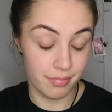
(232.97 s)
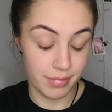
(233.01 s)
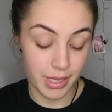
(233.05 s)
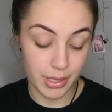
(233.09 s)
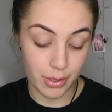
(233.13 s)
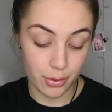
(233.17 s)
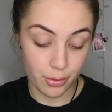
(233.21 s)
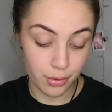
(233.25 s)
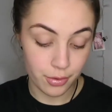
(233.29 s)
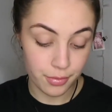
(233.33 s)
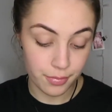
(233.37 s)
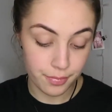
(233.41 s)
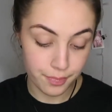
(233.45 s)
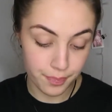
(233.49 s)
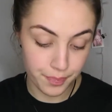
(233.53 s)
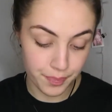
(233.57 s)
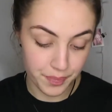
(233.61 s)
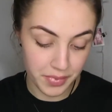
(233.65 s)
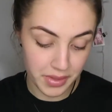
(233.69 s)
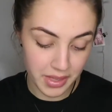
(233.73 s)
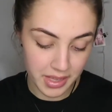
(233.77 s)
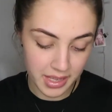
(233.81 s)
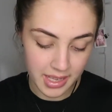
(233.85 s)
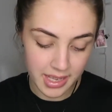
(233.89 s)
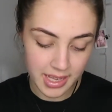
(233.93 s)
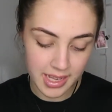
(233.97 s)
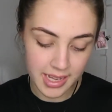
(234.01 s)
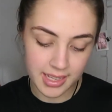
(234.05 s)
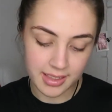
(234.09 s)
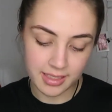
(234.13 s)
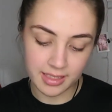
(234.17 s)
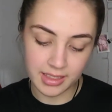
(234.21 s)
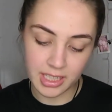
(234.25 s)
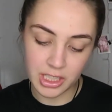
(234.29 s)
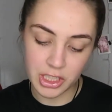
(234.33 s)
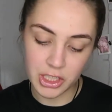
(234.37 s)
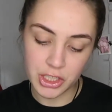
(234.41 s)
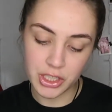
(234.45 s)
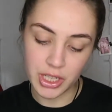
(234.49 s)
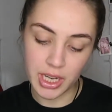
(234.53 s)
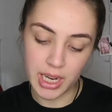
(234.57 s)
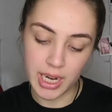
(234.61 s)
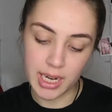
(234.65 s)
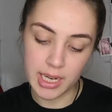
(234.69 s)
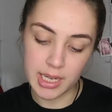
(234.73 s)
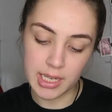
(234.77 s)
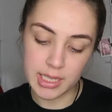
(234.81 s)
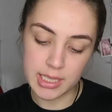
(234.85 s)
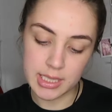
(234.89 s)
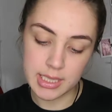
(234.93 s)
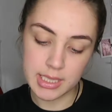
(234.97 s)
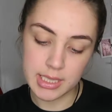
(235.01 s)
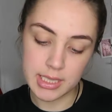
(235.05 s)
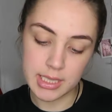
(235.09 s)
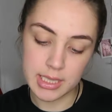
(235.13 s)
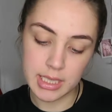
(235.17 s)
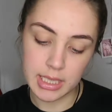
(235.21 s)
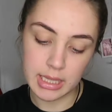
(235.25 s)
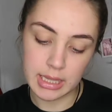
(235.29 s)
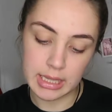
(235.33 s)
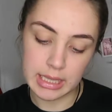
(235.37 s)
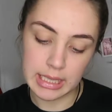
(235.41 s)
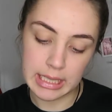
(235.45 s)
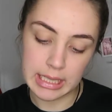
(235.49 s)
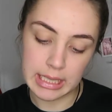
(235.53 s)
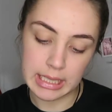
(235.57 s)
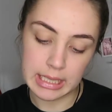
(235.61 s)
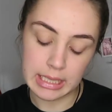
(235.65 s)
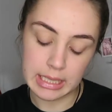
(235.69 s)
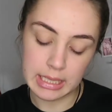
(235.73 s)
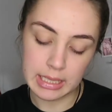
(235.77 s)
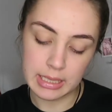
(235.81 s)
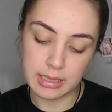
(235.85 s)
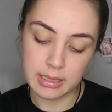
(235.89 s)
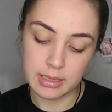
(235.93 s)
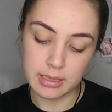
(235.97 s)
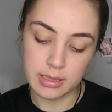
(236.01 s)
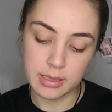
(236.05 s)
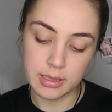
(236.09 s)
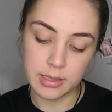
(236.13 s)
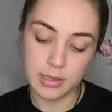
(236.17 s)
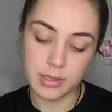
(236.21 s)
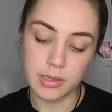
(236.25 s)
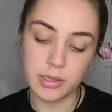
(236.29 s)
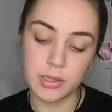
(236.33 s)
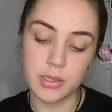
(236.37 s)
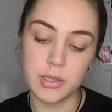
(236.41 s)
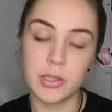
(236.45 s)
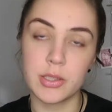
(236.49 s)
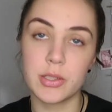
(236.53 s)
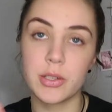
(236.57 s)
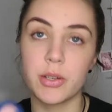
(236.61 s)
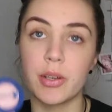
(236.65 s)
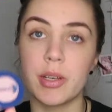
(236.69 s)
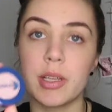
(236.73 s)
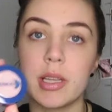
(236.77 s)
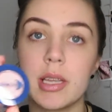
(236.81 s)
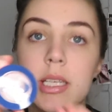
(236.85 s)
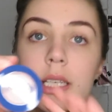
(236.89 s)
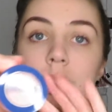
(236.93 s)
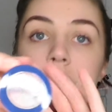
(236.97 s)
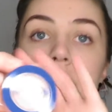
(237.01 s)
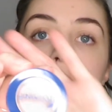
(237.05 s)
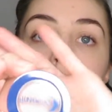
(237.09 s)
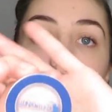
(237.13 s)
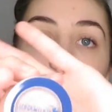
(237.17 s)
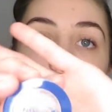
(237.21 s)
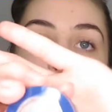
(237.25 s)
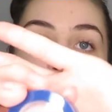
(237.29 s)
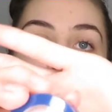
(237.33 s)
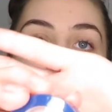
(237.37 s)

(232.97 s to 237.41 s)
Hang on. The shade Celine. So this is the